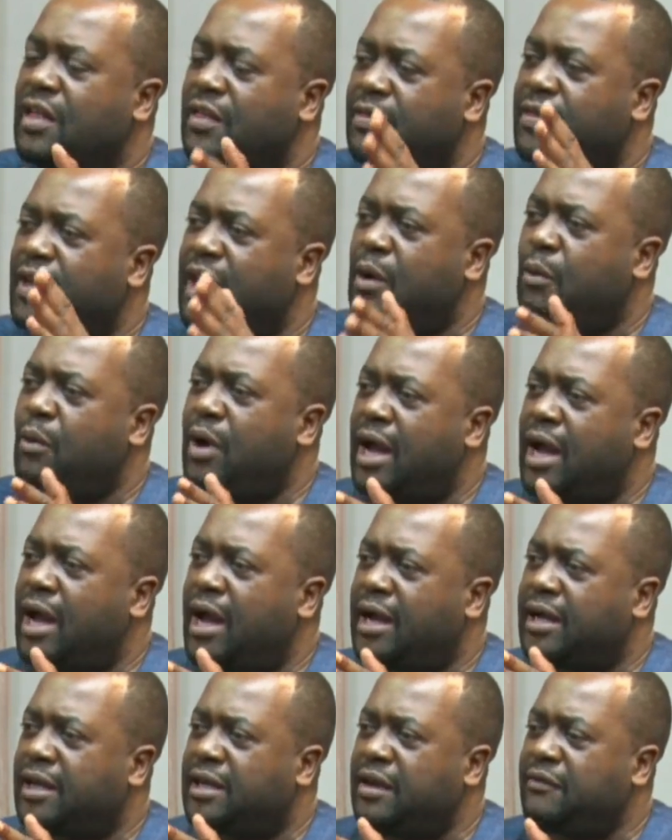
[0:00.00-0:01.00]
they
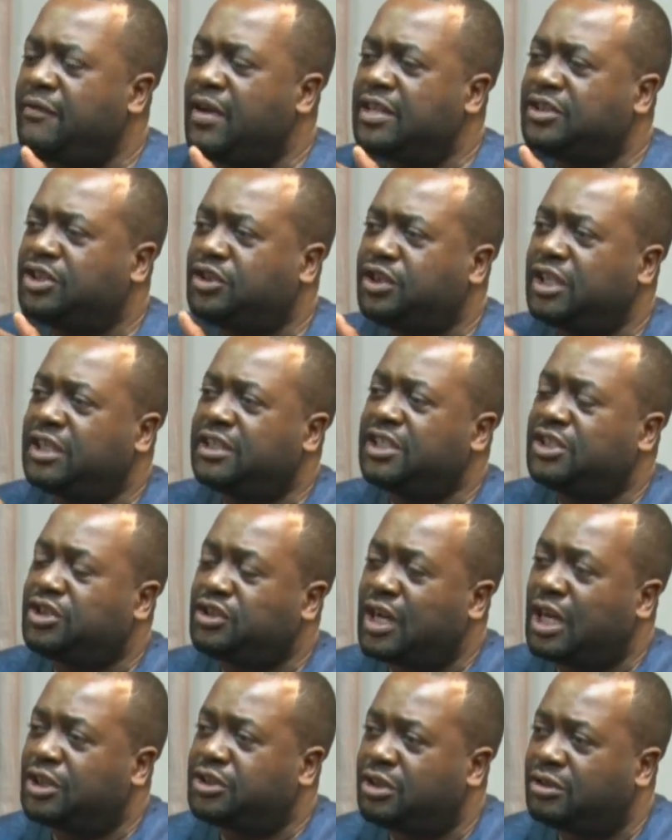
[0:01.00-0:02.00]
were given strict
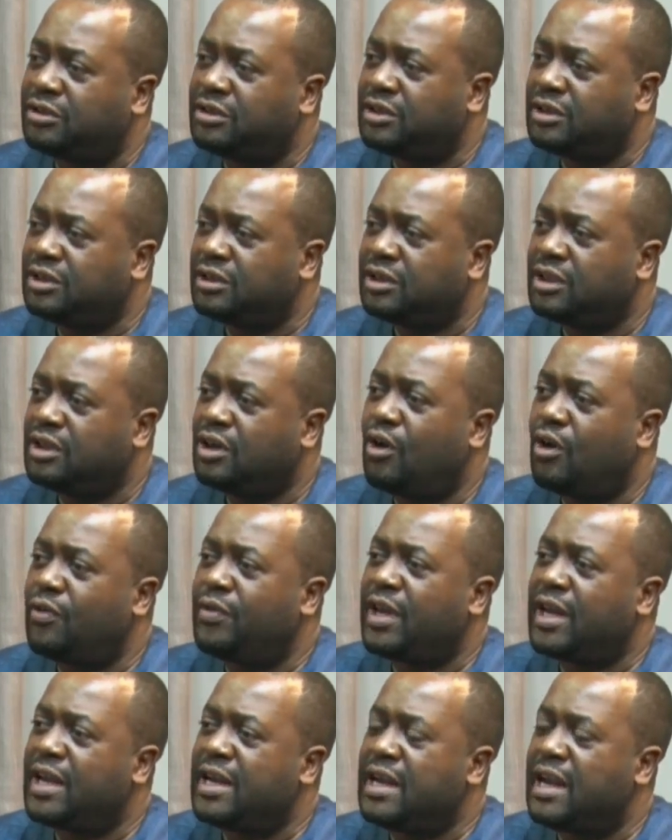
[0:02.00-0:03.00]
instructions
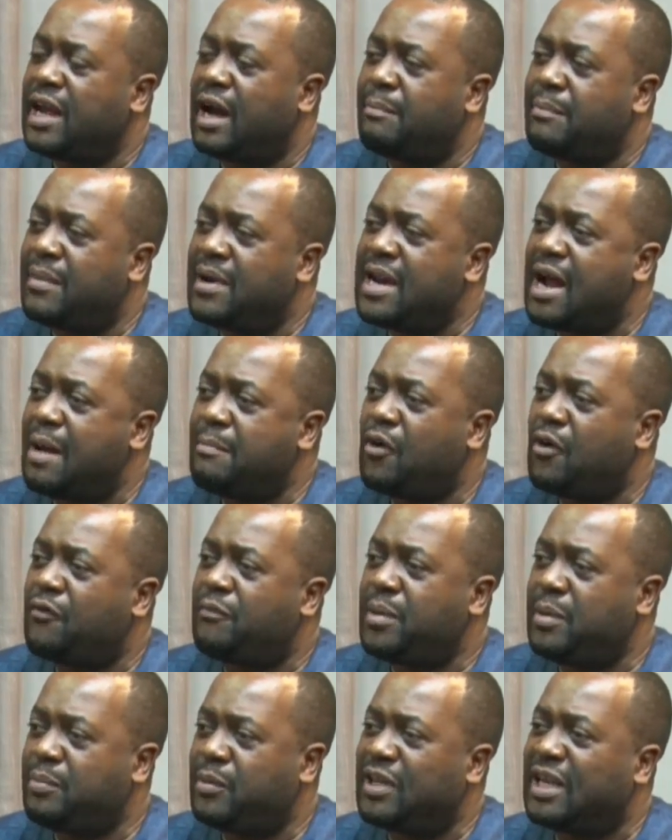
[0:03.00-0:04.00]
on the number
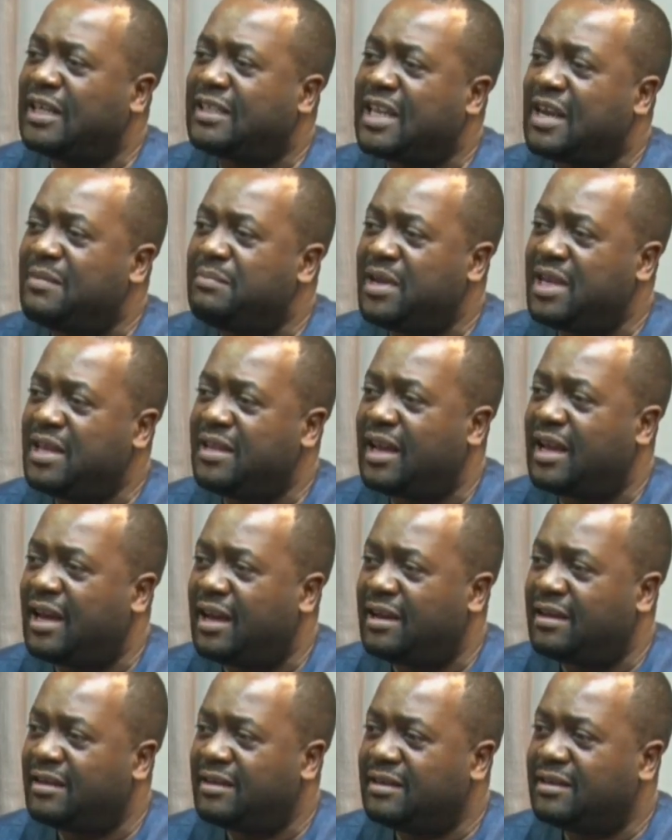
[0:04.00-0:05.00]
of people that can be in
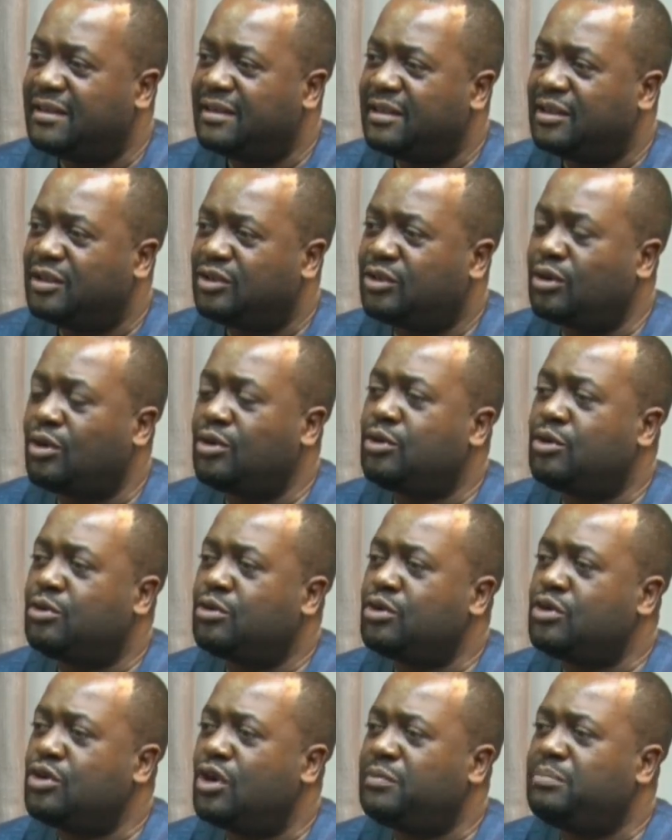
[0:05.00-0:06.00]
there. So you
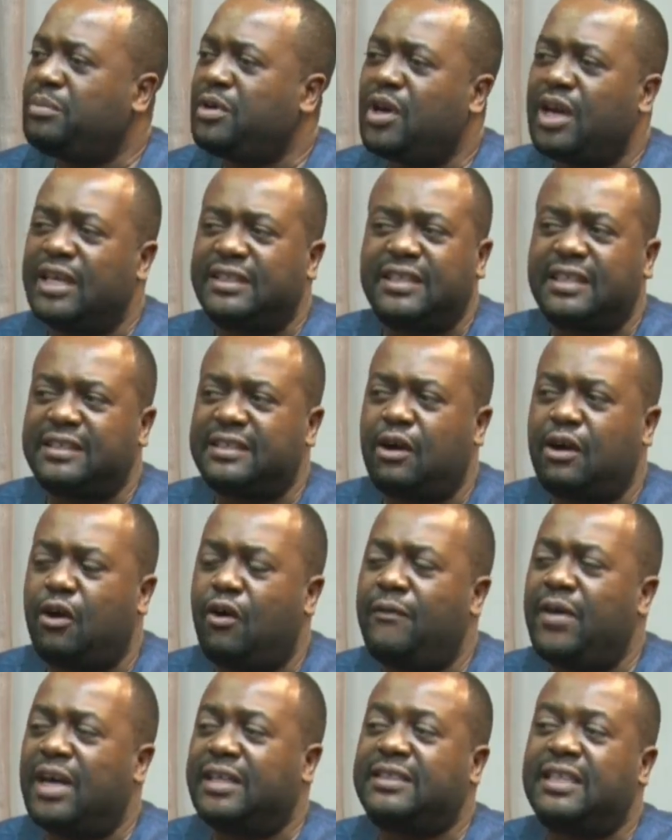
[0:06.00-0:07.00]
could not be
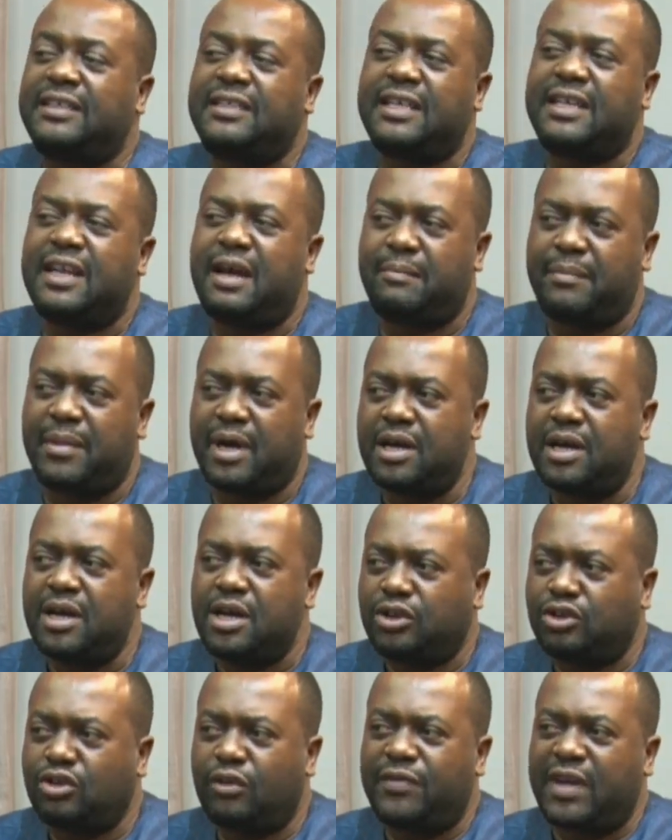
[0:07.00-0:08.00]
over a certain number.
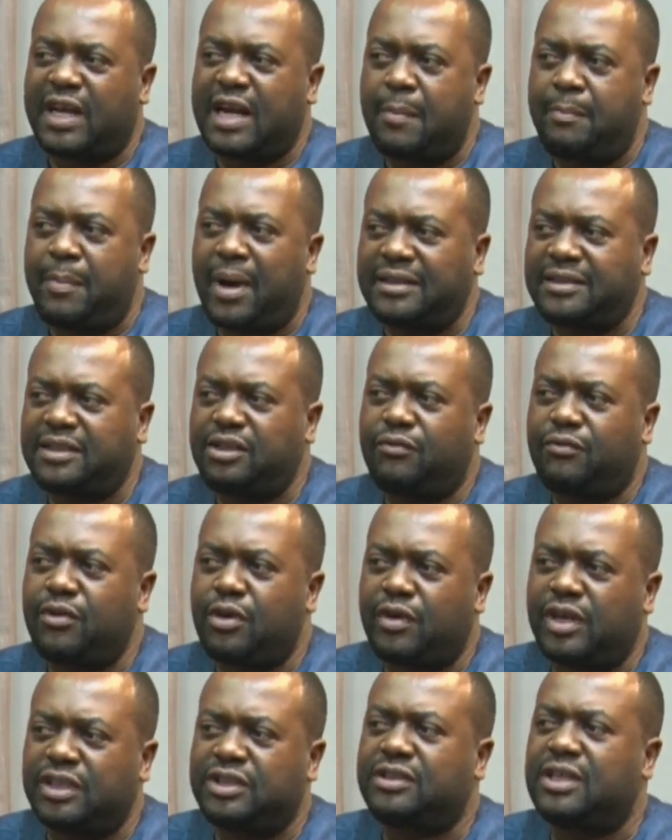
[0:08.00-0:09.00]
So if the capacity of
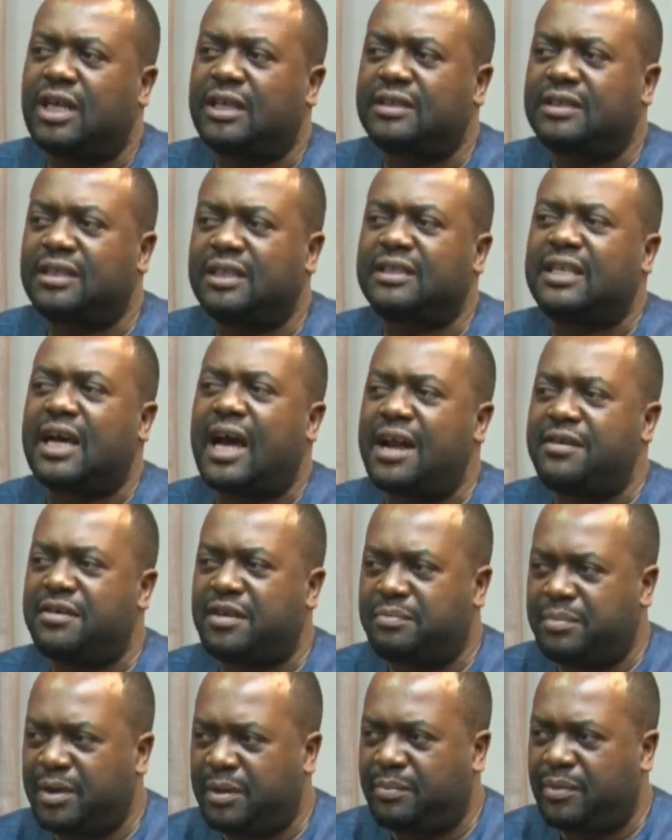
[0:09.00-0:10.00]
your restaurant is
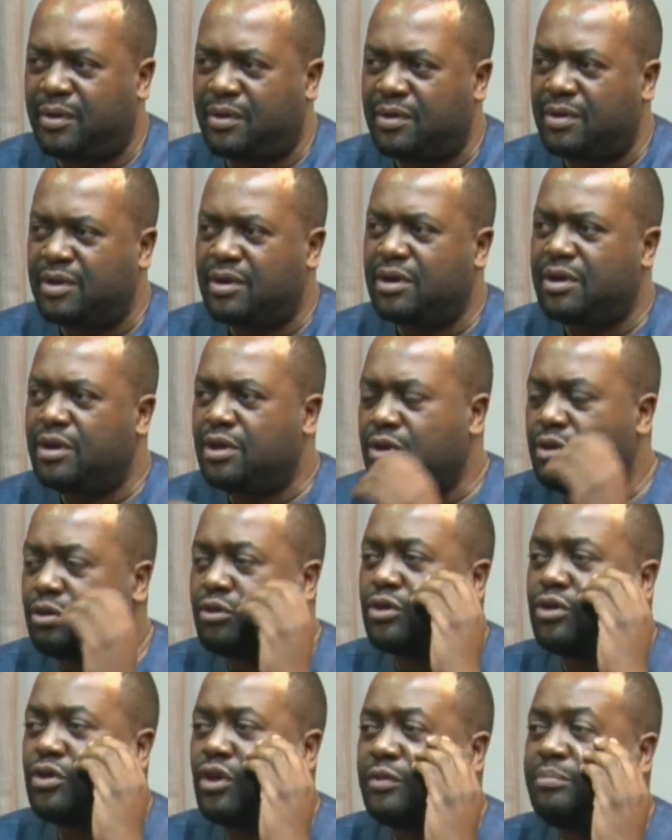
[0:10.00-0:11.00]
100 people, you
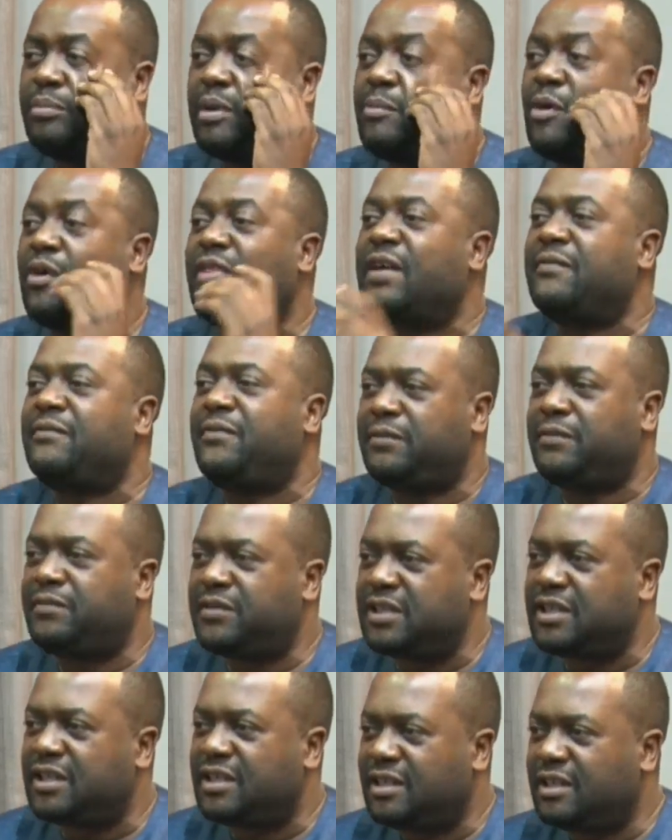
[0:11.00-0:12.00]
could not be more than
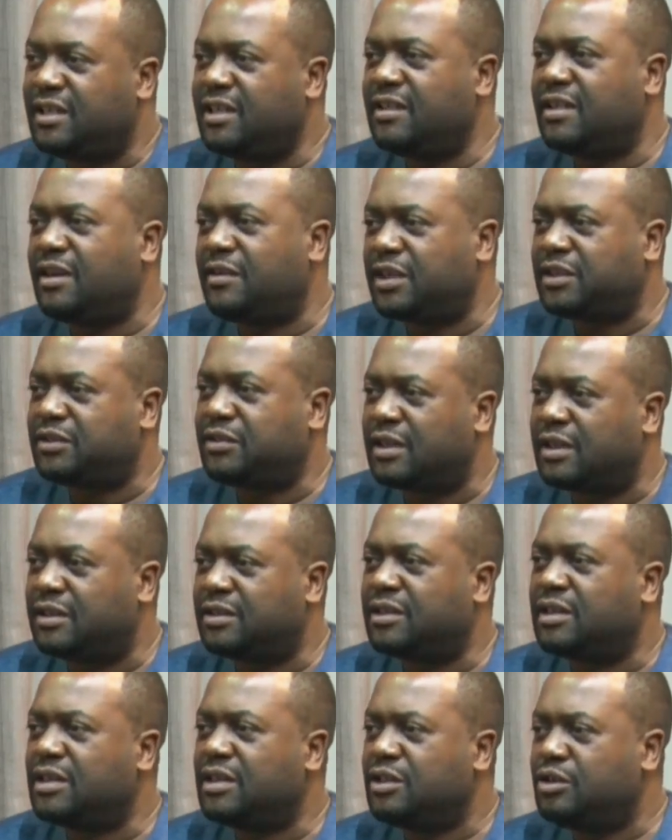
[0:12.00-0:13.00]
50 in the
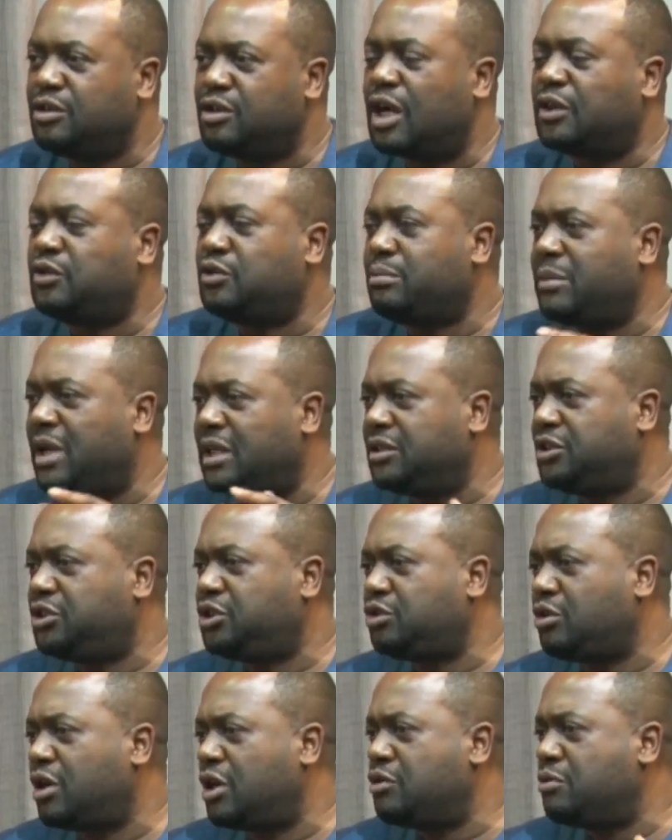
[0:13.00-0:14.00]
restaurant. You had to make
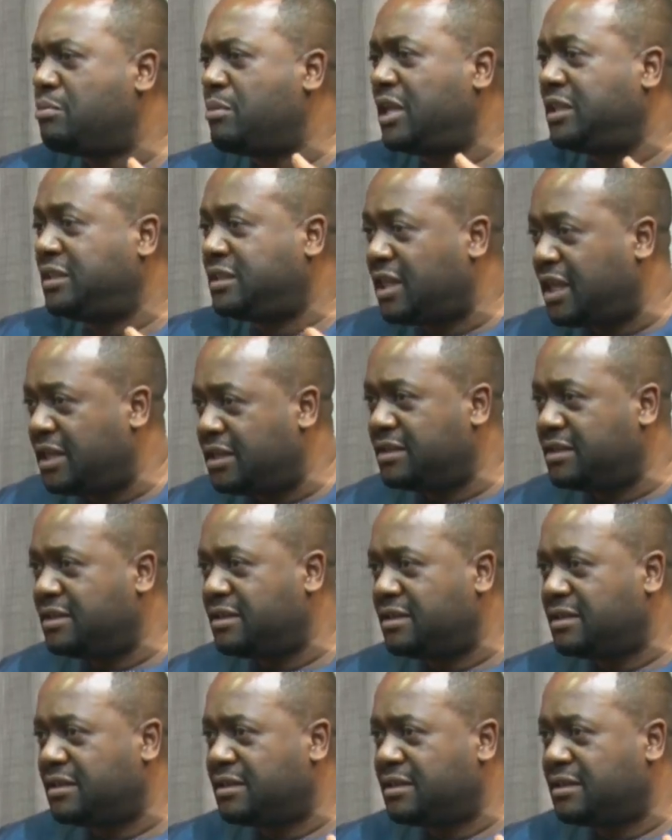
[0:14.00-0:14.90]
sure you maintain,